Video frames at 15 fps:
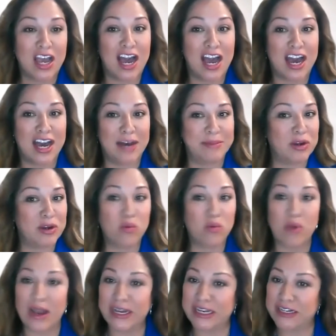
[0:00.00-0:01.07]
um, you know,
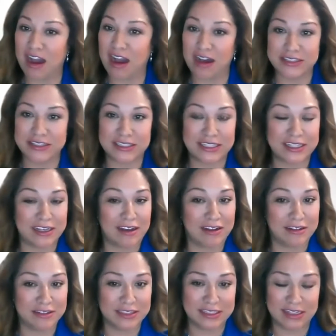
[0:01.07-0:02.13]
running constantly
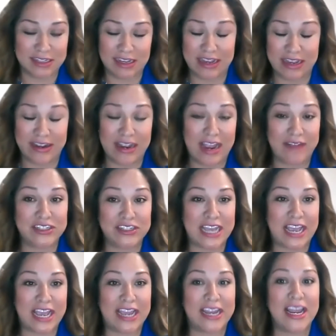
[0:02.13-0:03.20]
all the, uh, every
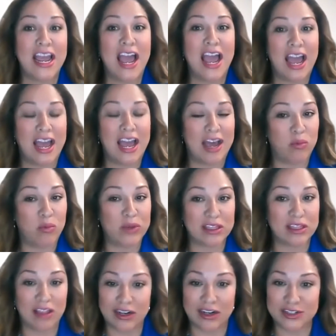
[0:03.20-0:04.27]
day uh, with
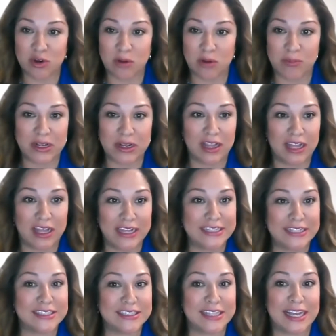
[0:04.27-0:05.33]
large corporate
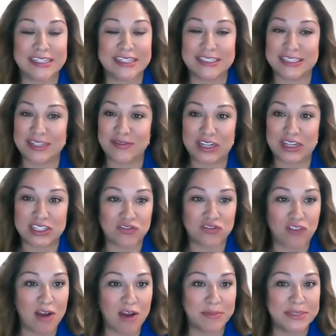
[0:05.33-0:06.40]
clients like CVS
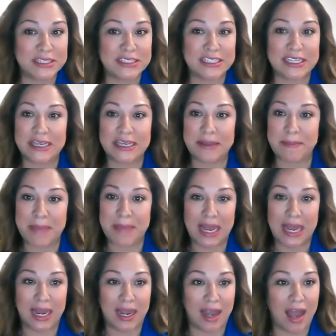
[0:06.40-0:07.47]
Pharmacy,
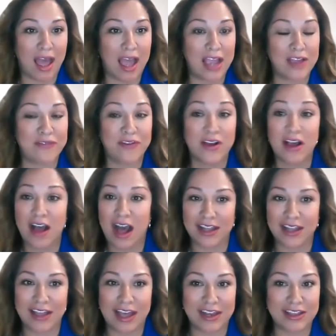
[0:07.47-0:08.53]
MetLife, a
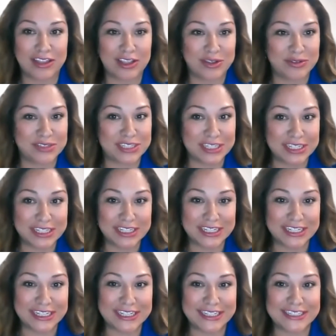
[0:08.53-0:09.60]
lot of the
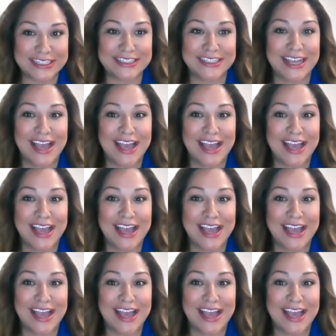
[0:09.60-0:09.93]
utilities,